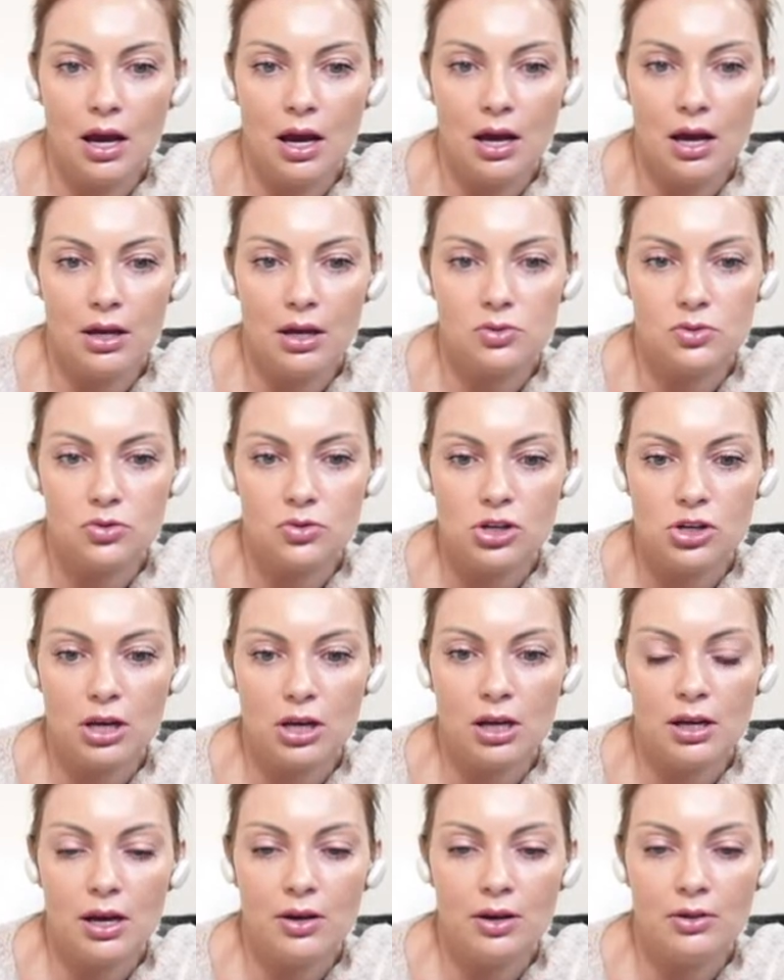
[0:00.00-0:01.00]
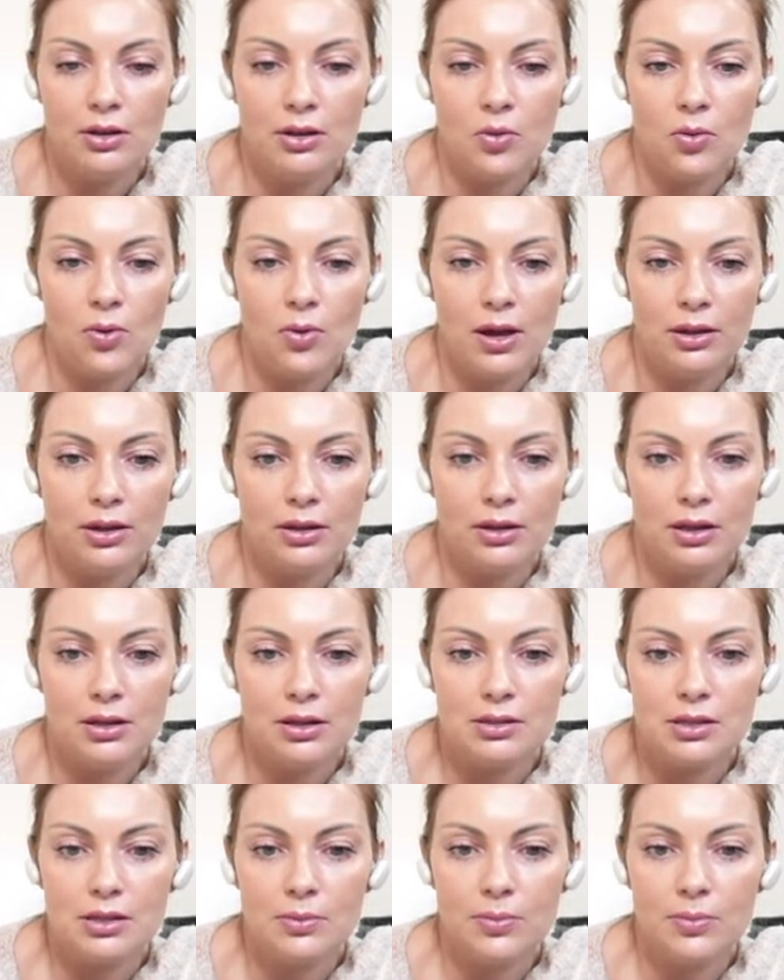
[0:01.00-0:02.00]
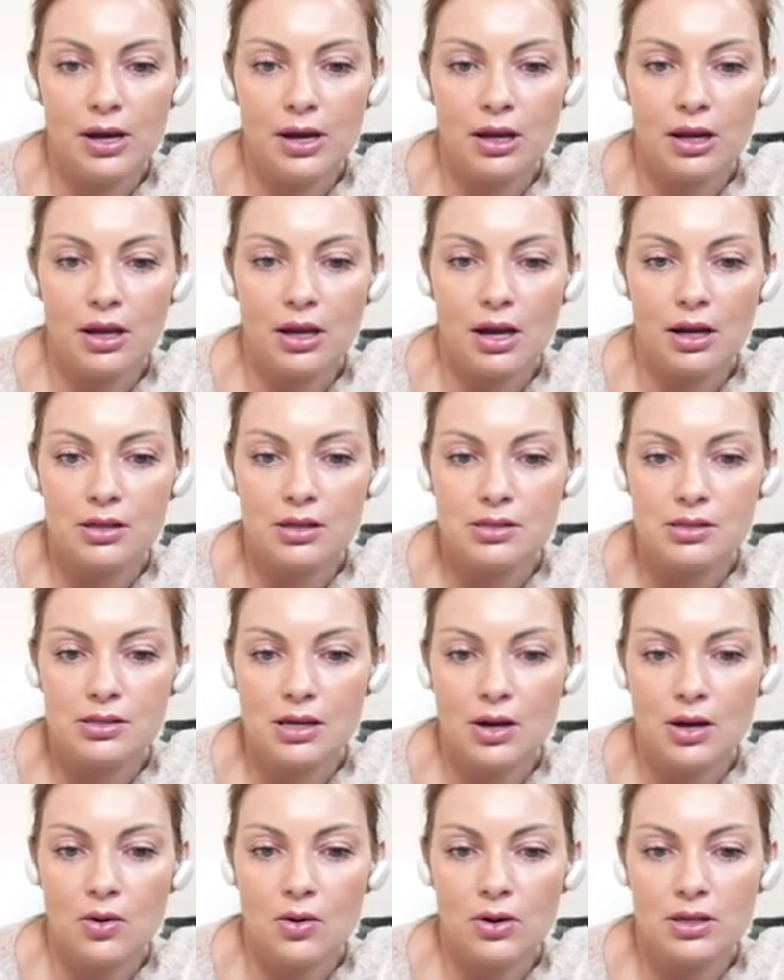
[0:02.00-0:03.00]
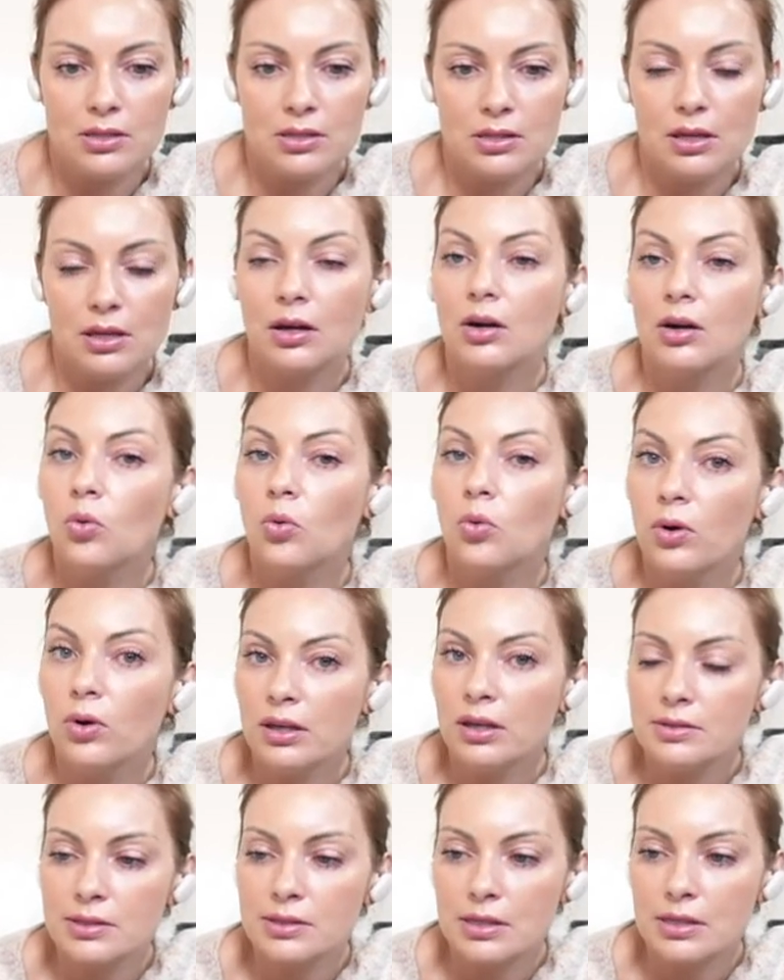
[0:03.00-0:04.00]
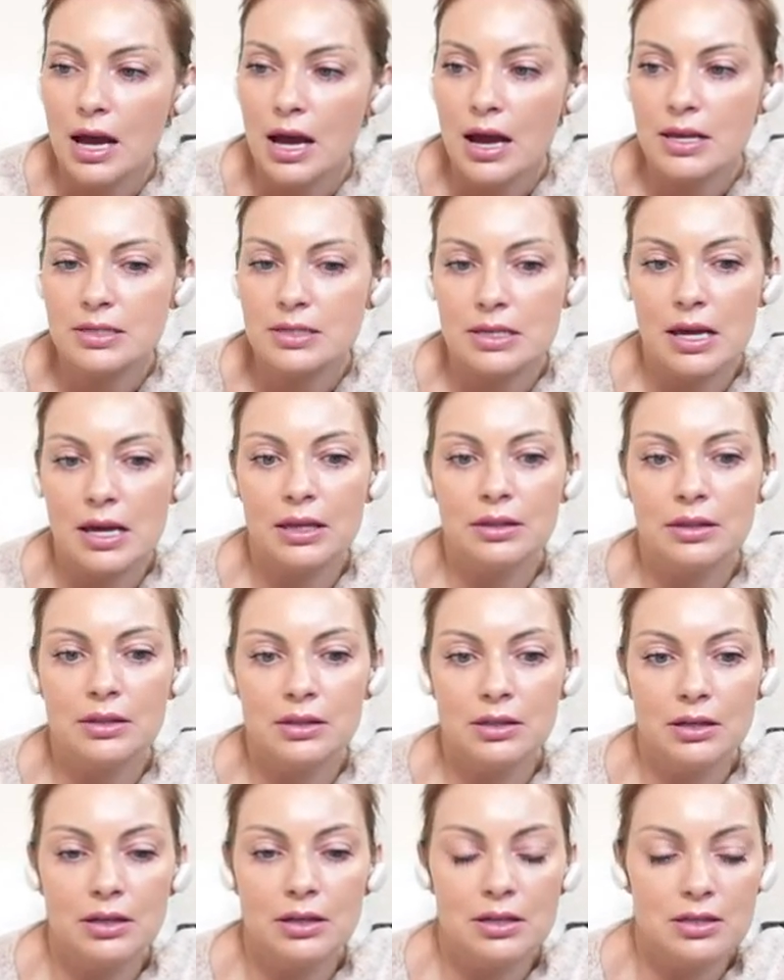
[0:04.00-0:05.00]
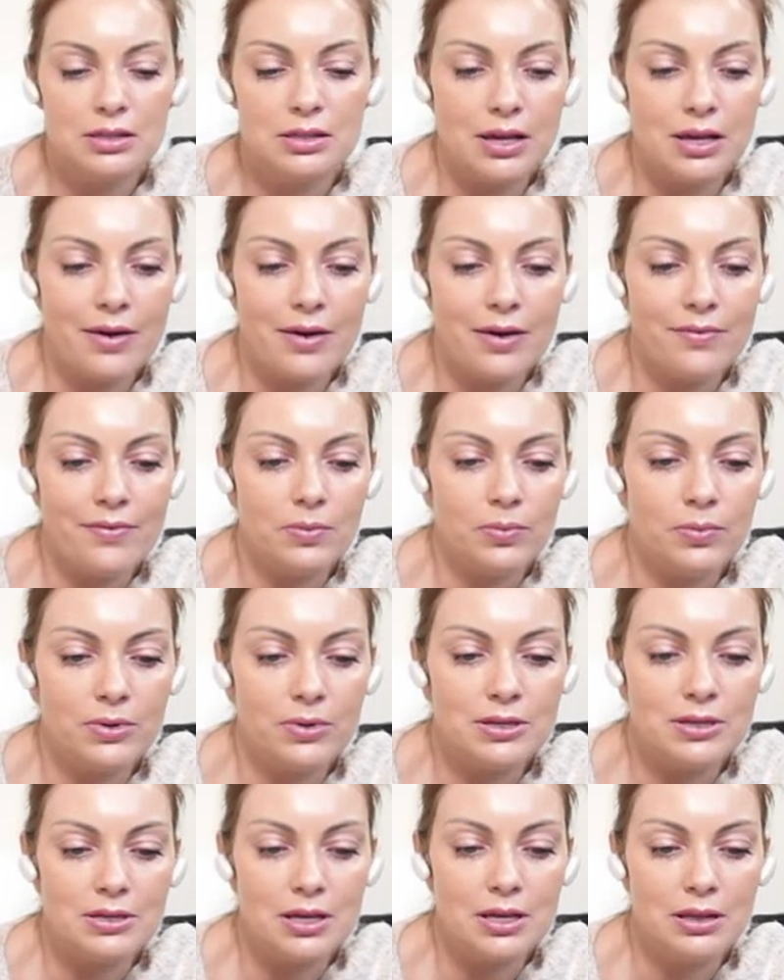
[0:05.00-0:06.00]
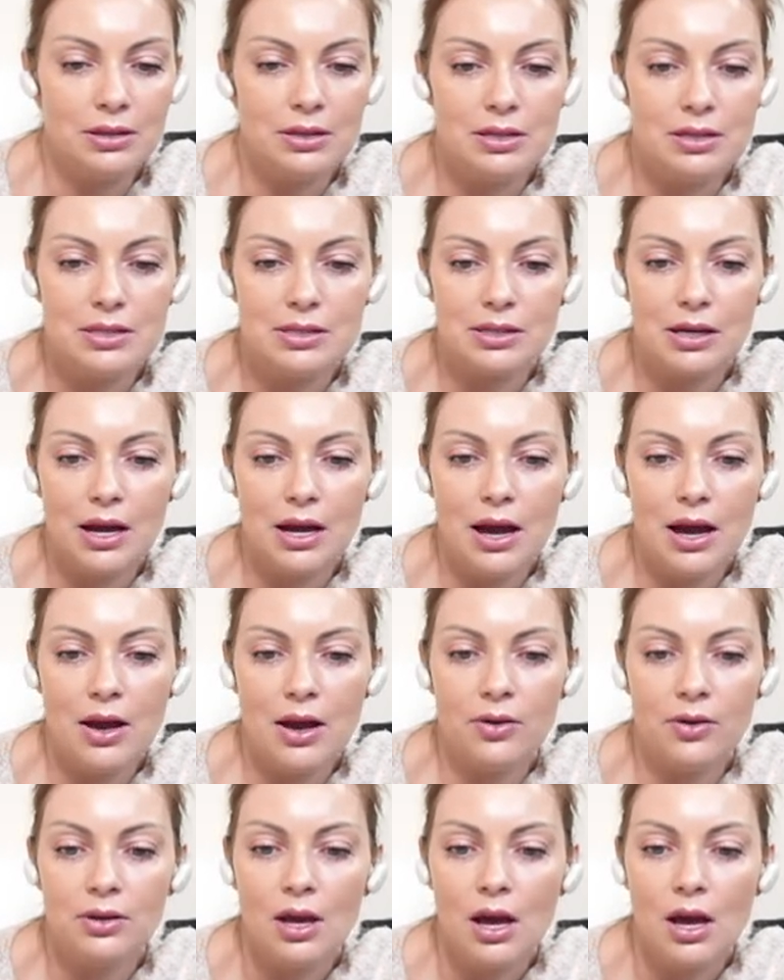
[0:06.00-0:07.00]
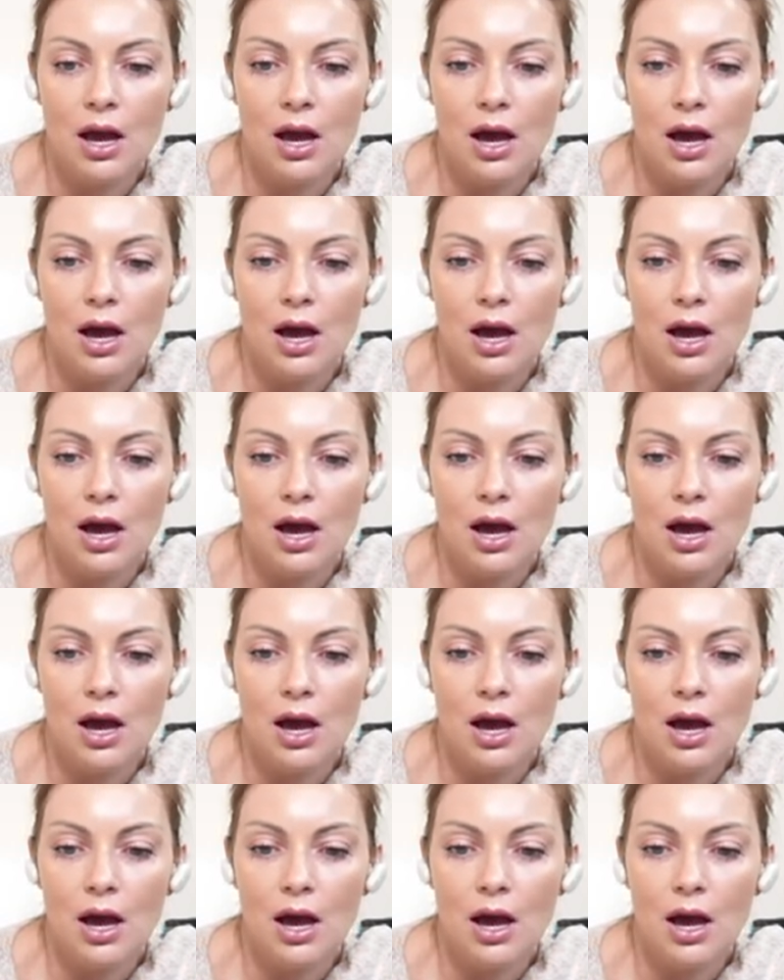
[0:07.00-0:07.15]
Uh, so check it out. The one that is in my carousel is the queen size at 37% discount.